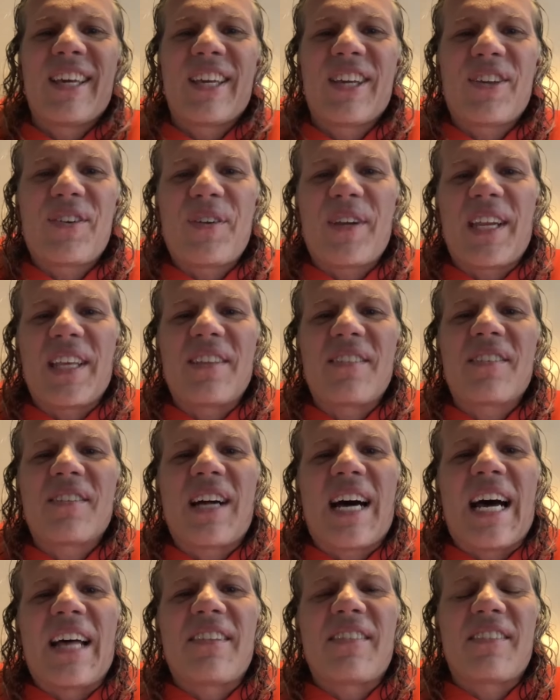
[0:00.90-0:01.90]
Greetings,
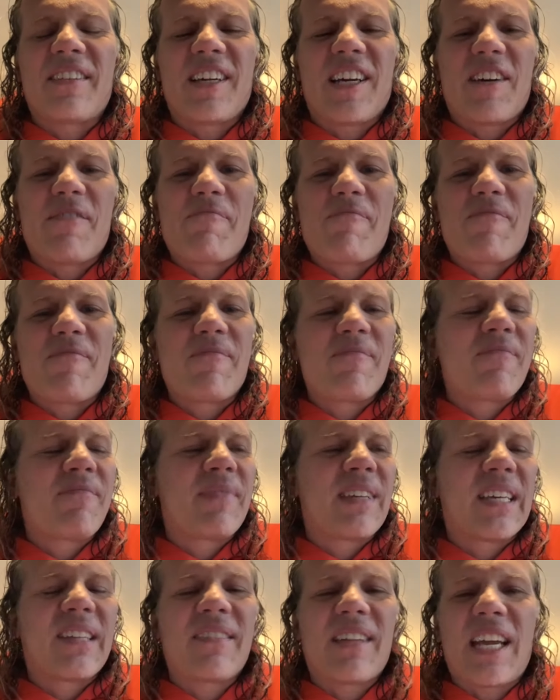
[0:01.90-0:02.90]
class. I'm
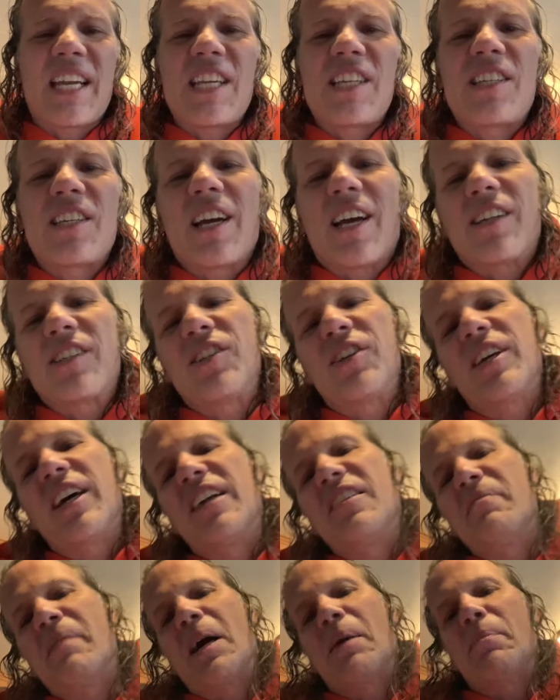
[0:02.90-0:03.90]
excited to talk to you
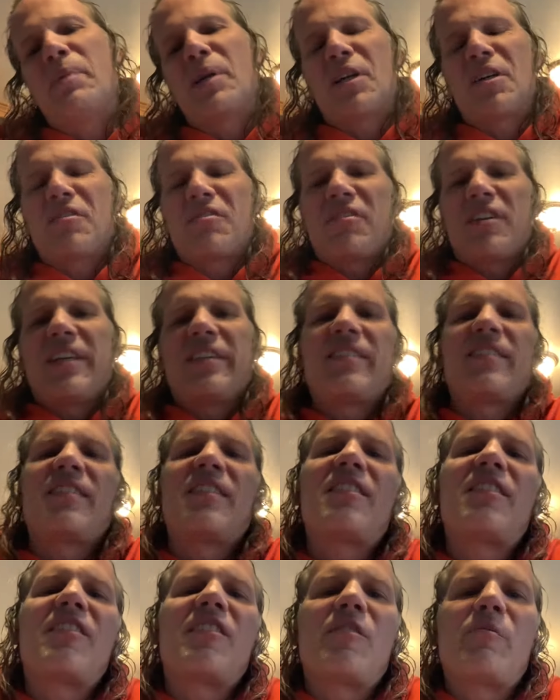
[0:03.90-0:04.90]
guys about paraphrasing.
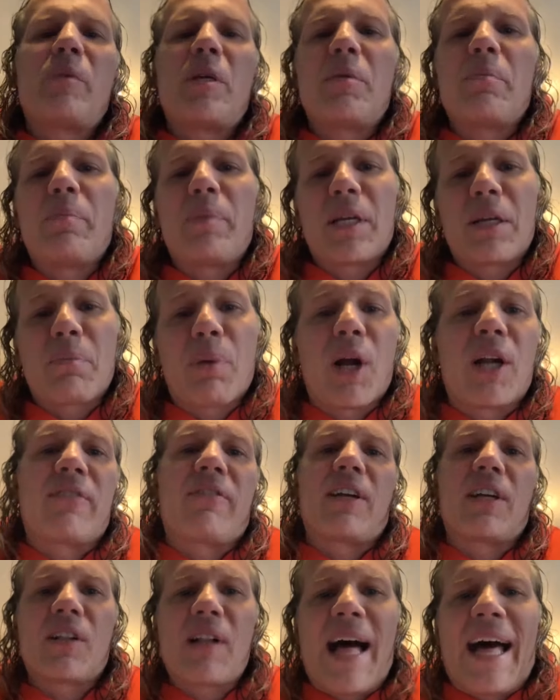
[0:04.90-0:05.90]
This is going to be a big part of
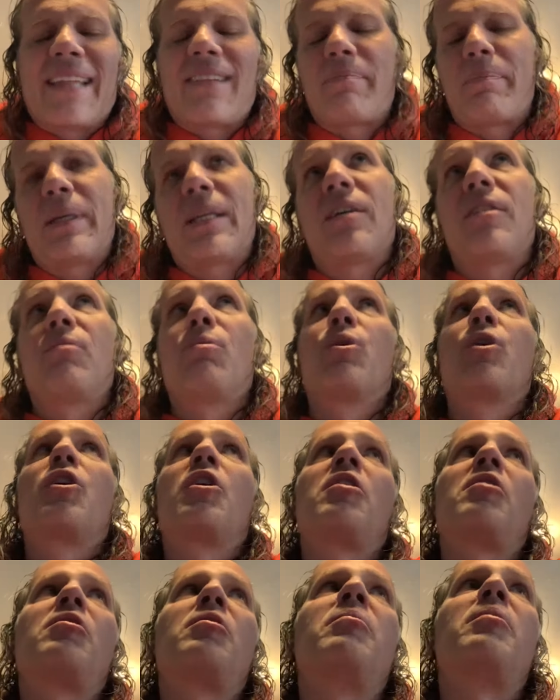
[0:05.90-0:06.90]
our class because we're
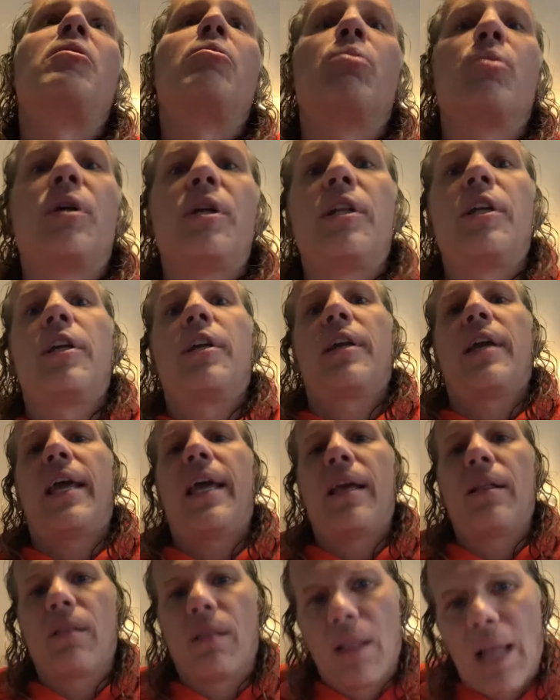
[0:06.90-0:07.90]
going to be reading
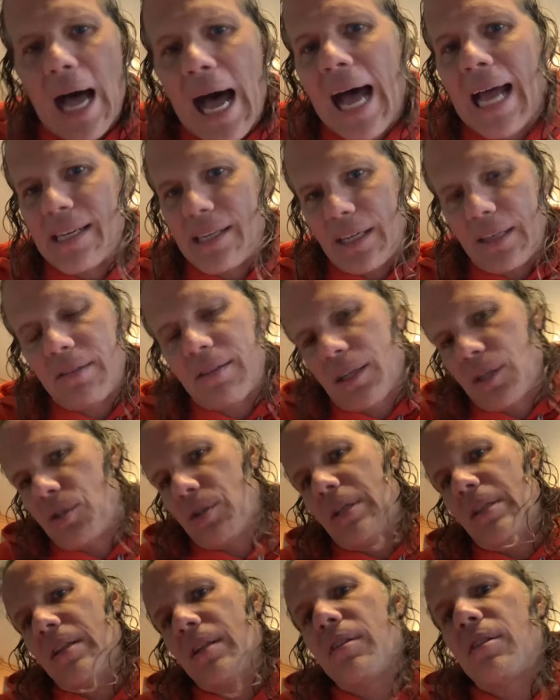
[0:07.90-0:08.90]
a lot.
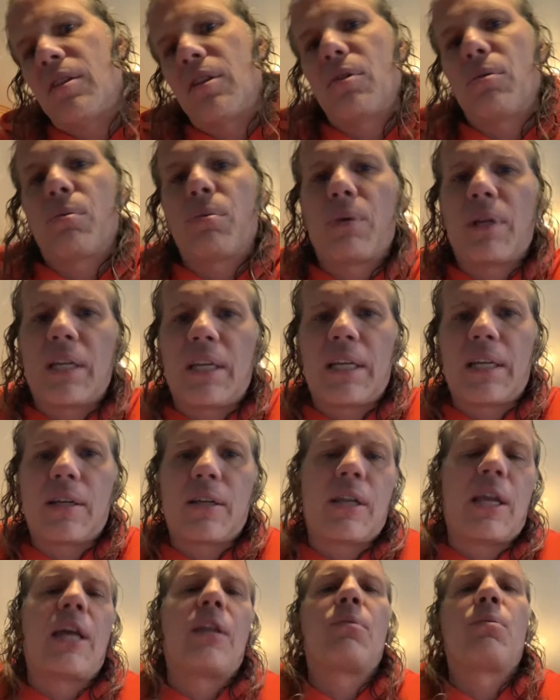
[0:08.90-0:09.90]
Essentially, this is a
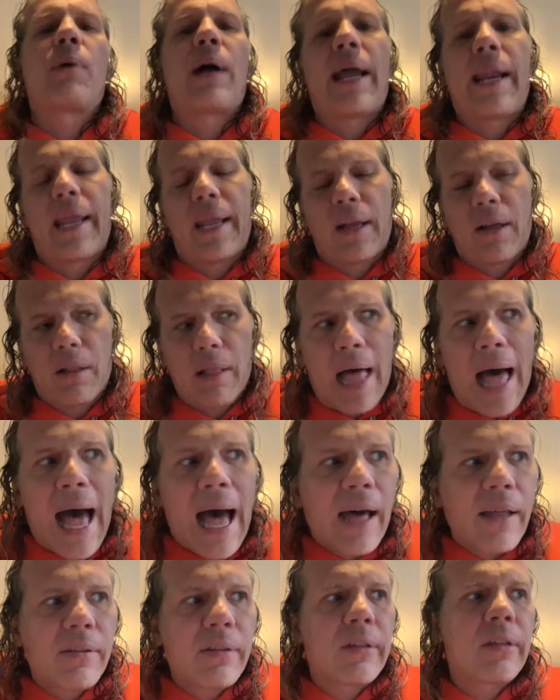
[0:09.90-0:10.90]
reading and writing
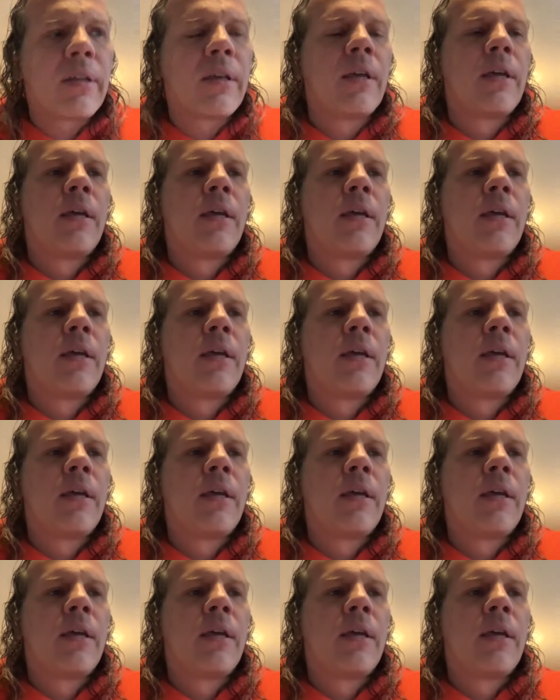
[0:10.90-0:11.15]
class.